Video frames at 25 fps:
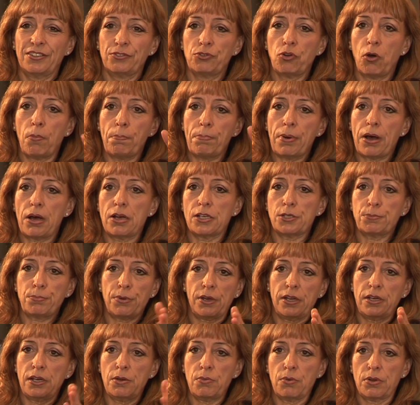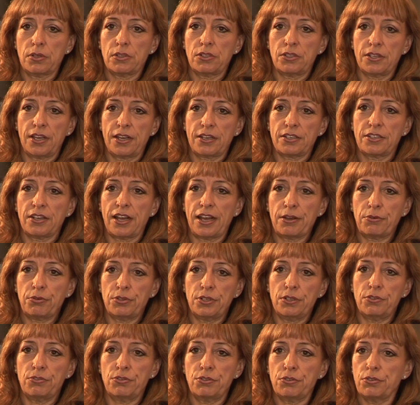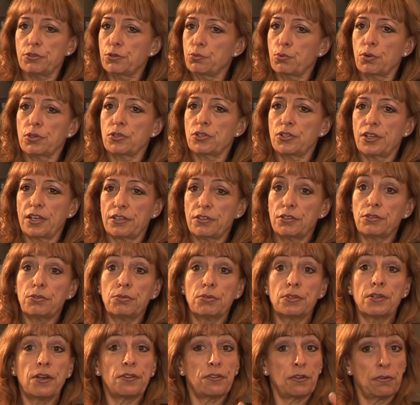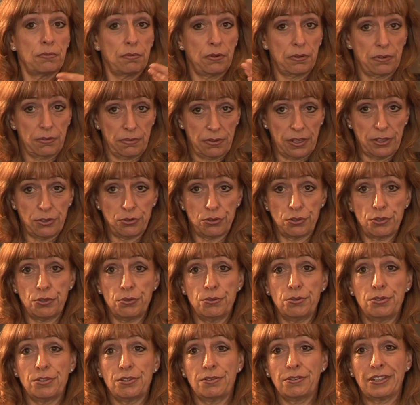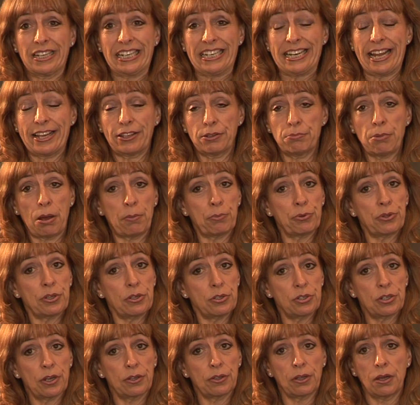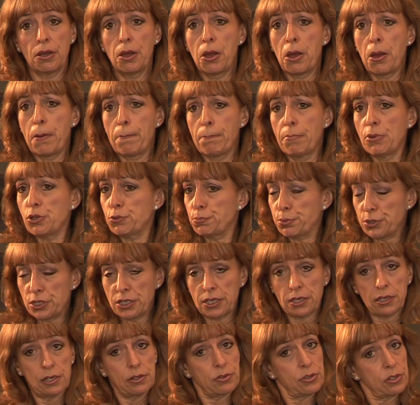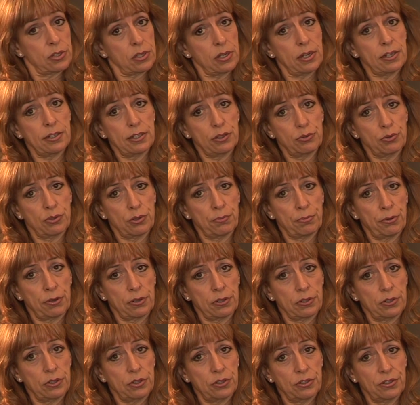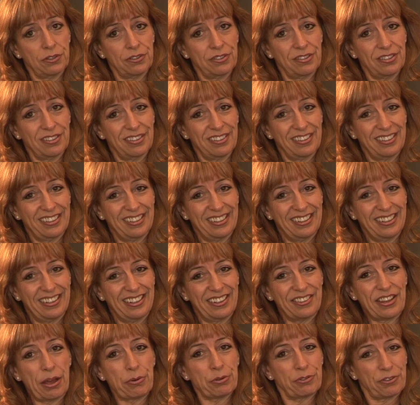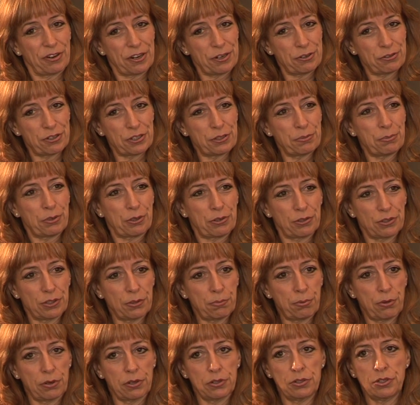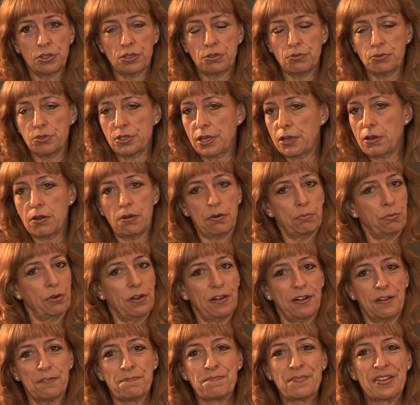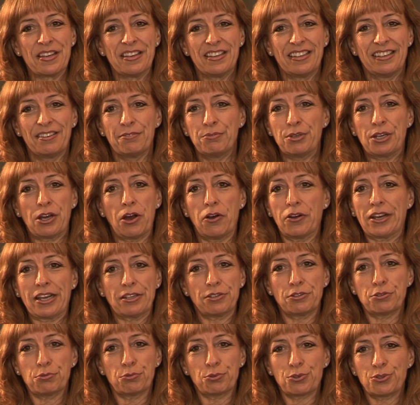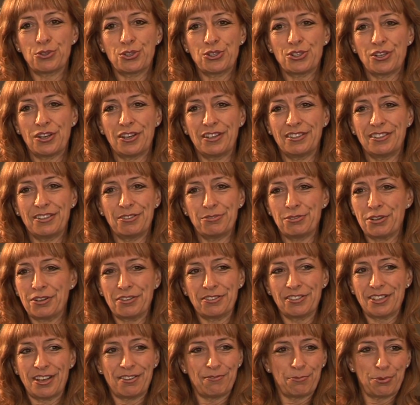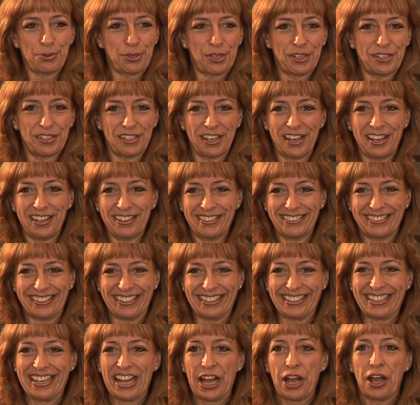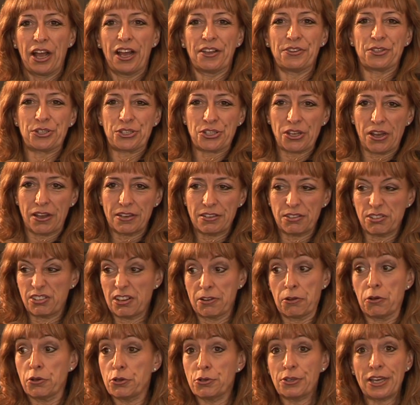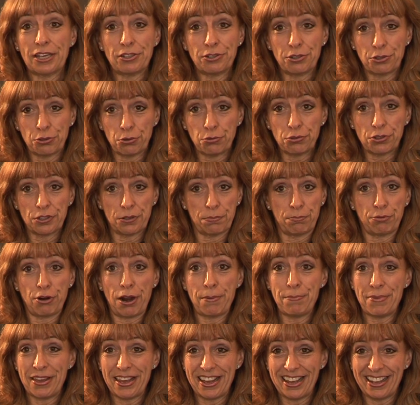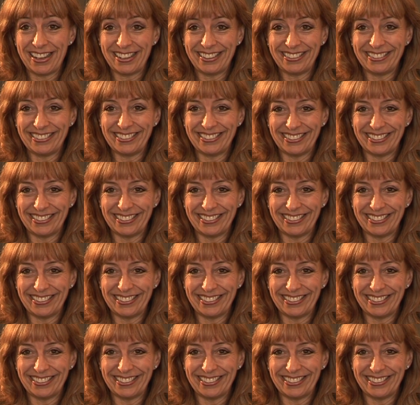not biased by any one sector, I could introduce one sector to another and introduce and connect them up with each other, most particularly the scientists with the politicians. And that was very interesting because the politicians saying, oh, well, we can't get to talk to the scientists, don't understand what they say, and so on. And the scientists saying, oh, you get to talk to the premier?